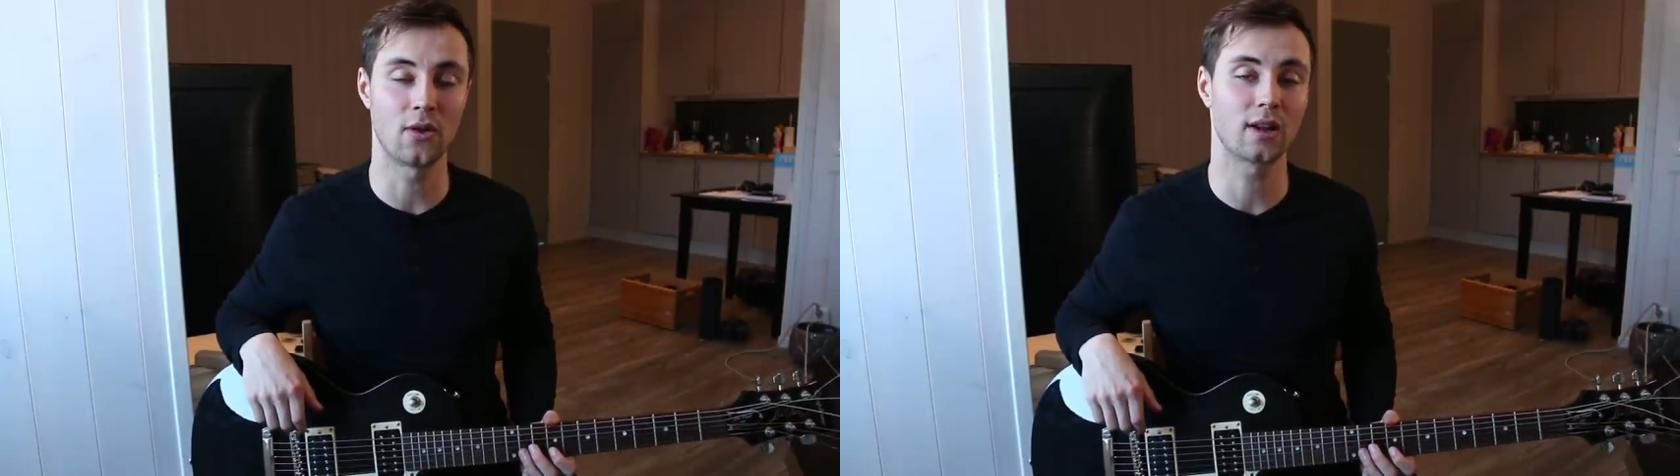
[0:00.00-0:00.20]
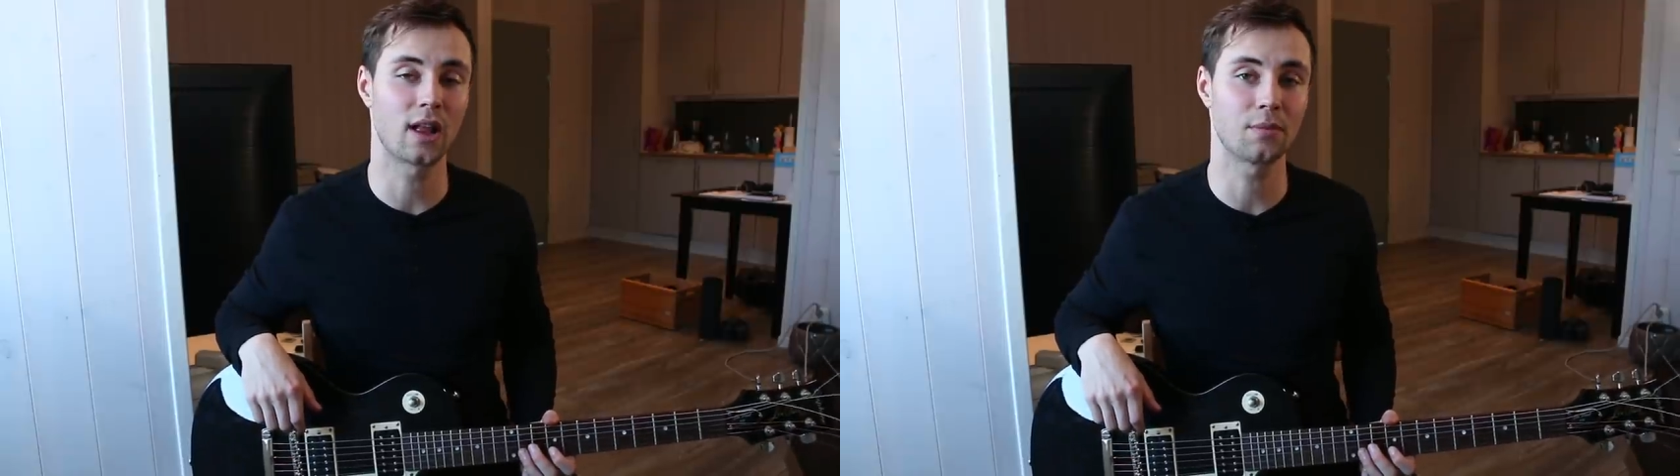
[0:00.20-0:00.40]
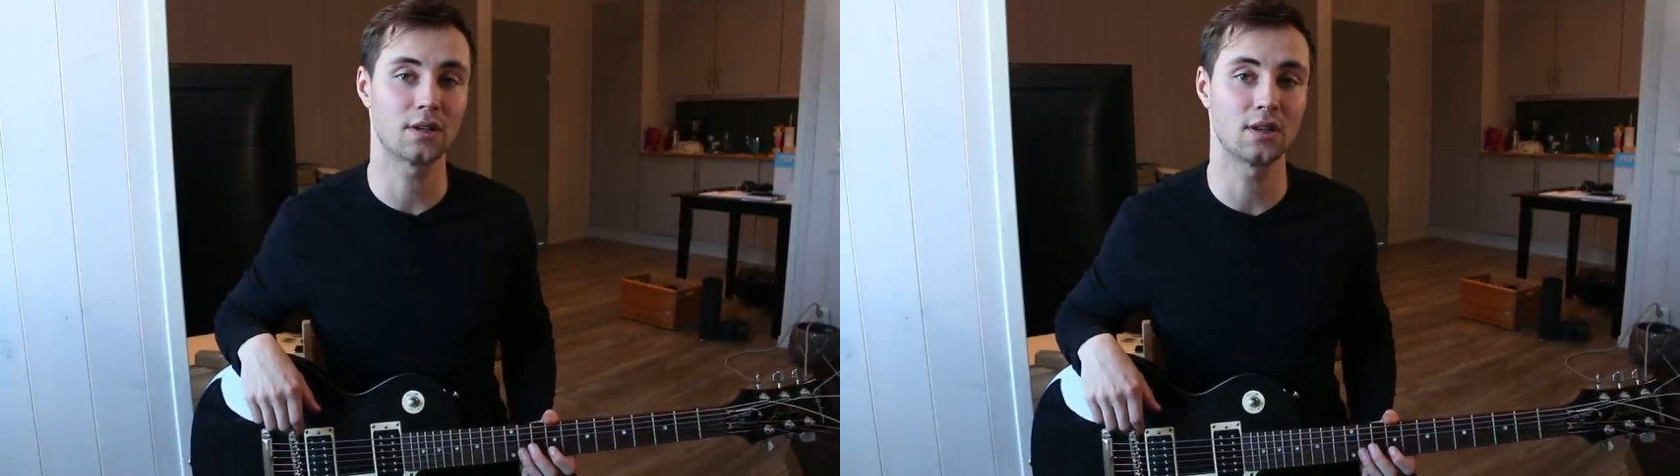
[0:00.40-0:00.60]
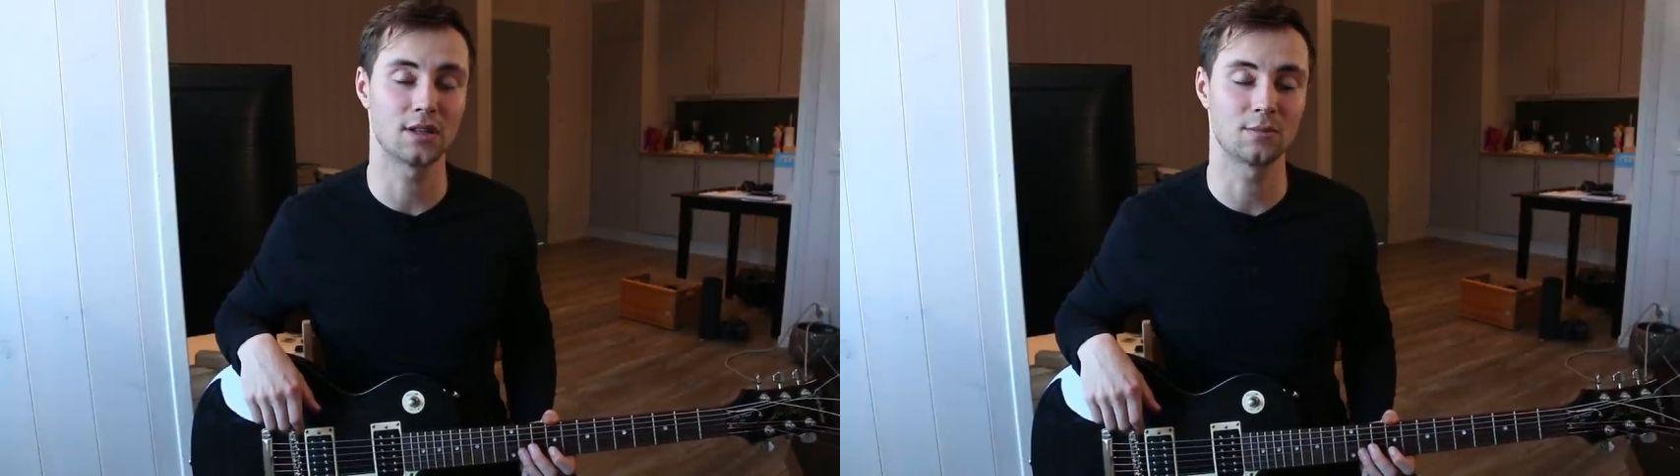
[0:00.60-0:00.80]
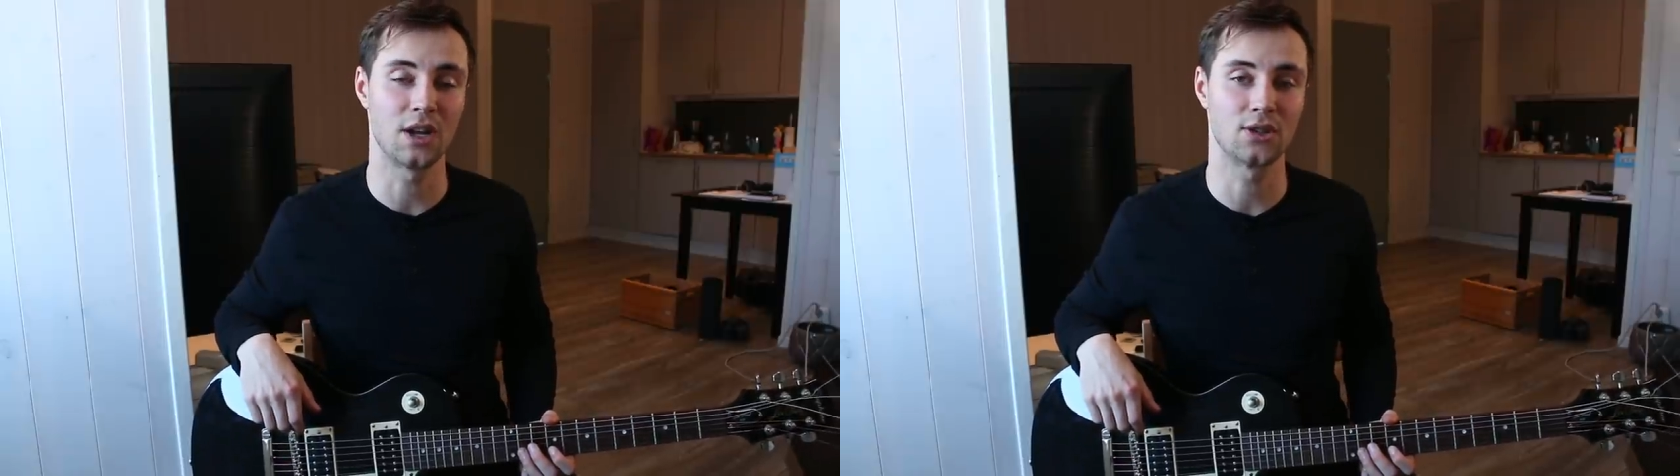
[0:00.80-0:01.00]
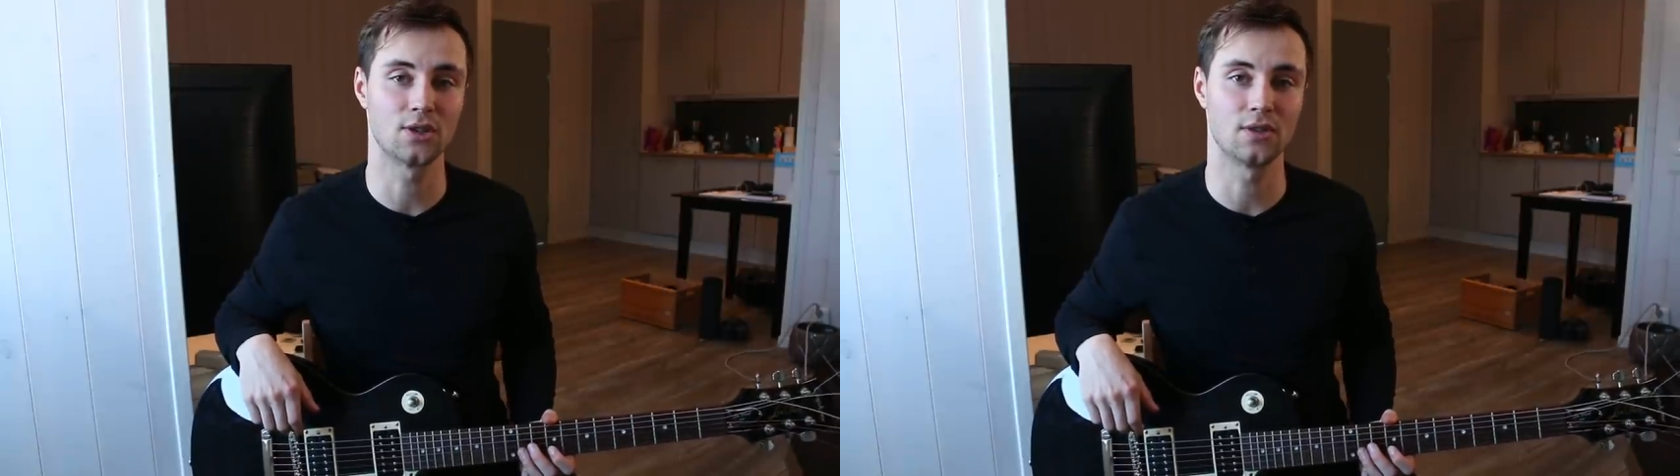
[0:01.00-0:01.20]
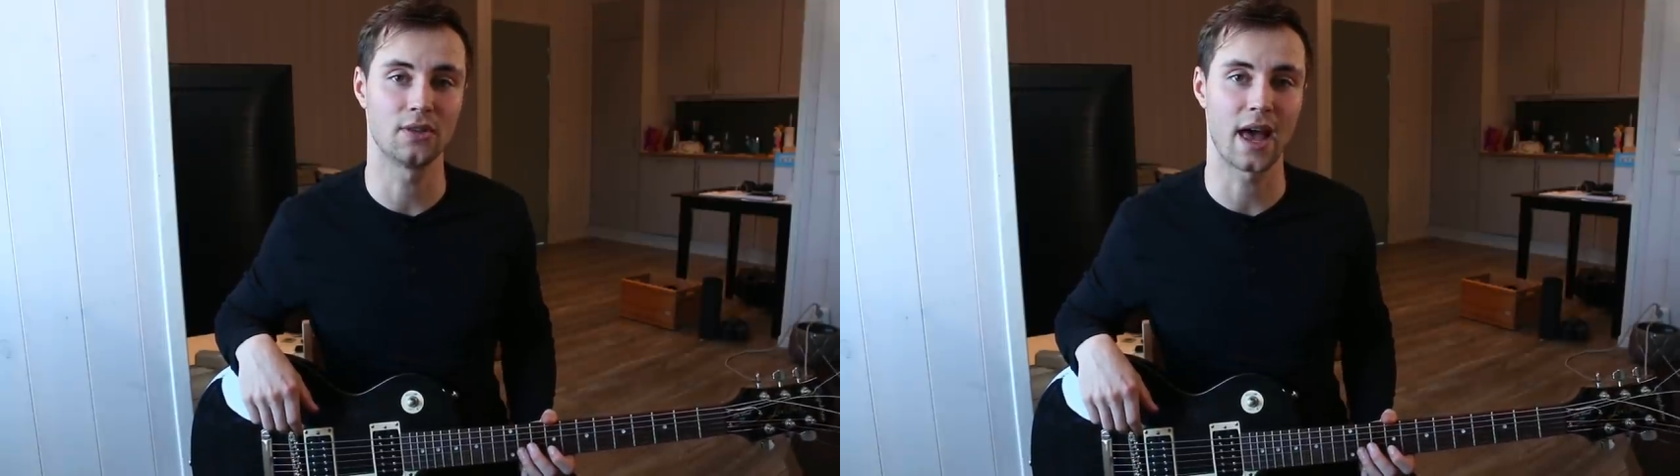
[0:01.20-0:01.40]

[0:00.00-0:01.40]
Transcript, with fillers: Eric Clapton has mentioned